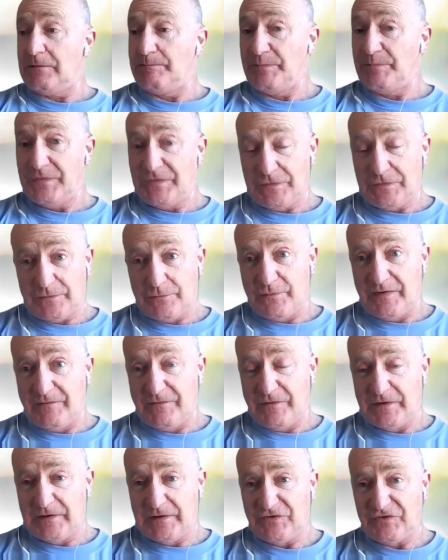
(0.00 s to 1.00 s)
so we
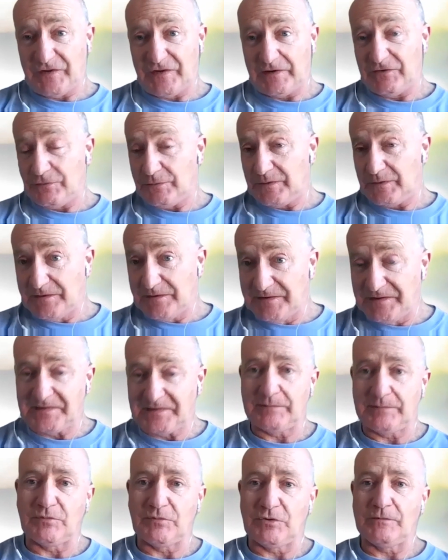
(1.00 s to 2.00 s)
finished actually
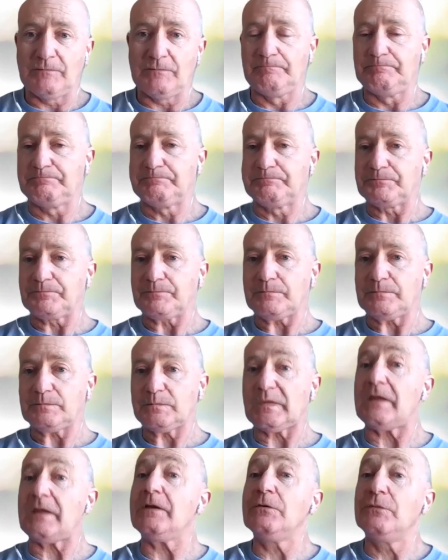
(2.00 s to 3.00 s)
December,
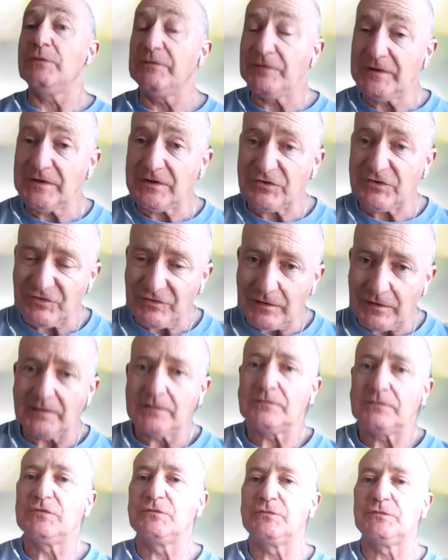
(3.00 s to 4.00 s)
we finished
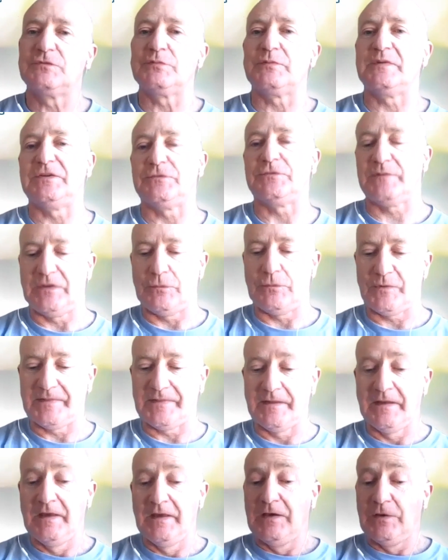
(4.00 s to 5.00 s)

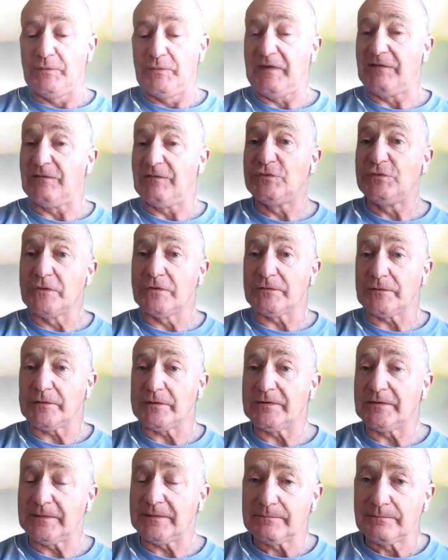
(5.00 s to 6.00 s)
2021 with 200
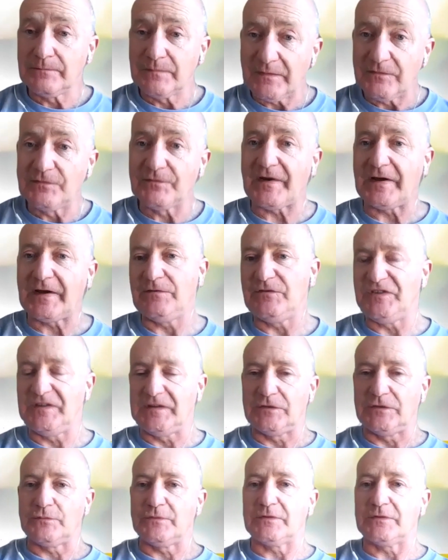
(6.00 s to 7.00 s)
5G
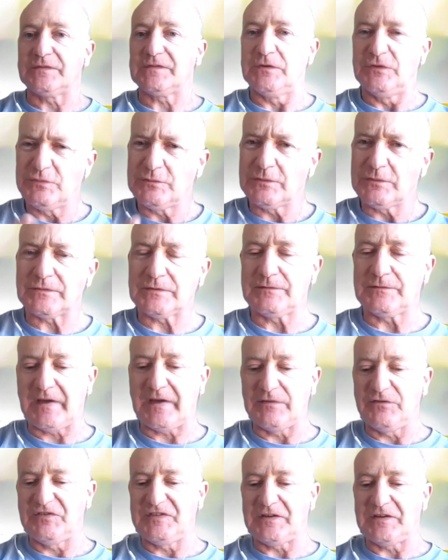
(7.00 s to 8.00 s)
networks,
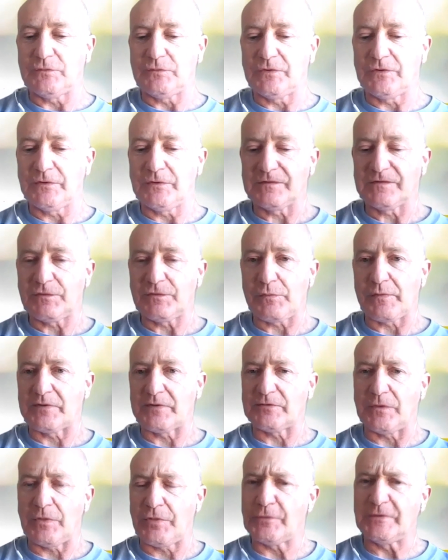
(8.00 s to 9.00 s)

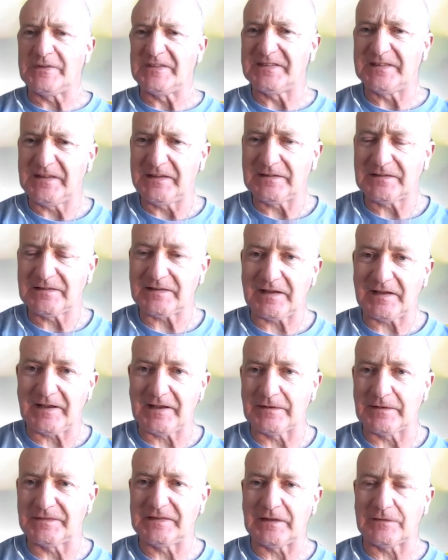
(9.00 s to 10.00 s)
236
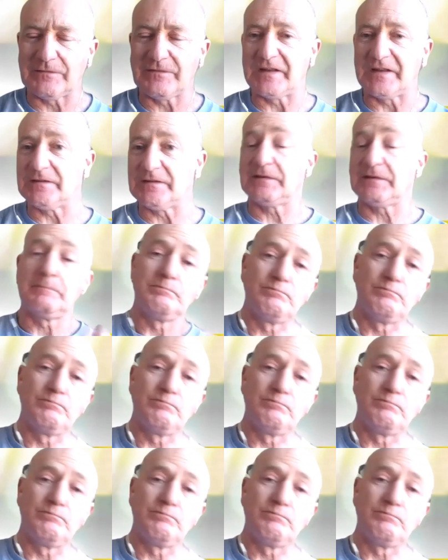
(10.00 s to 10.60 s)
LTE advanced,